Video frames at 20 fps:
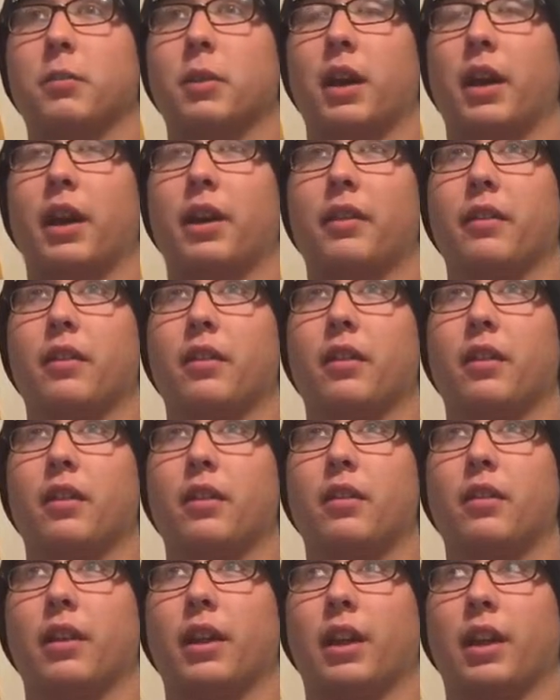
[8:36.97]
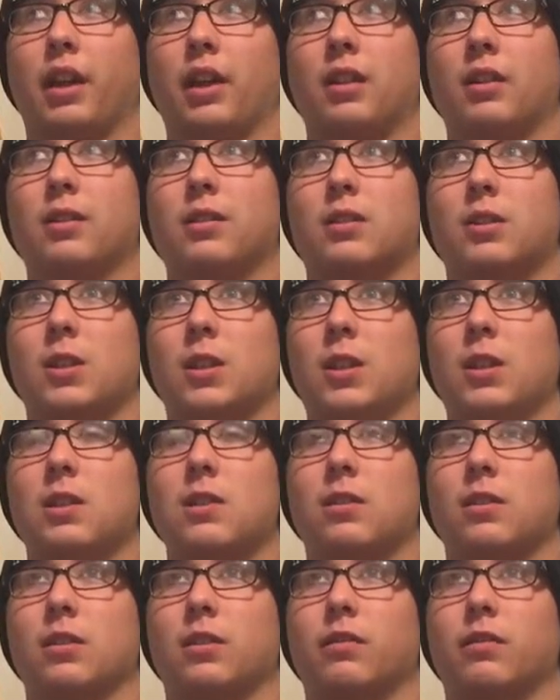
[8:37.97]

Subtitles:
But like in this year,